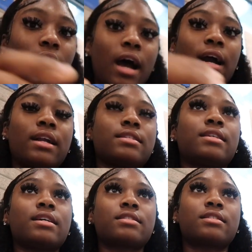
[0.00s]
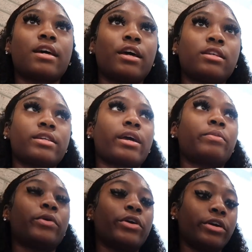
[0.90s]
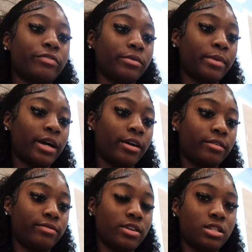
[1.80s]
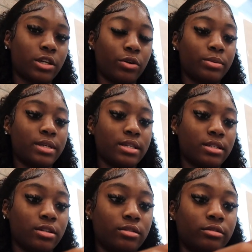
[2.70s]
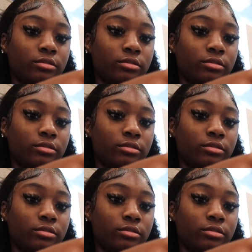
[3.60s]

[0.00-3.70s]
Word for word: I got a test to take, second period for math. It's a group test though.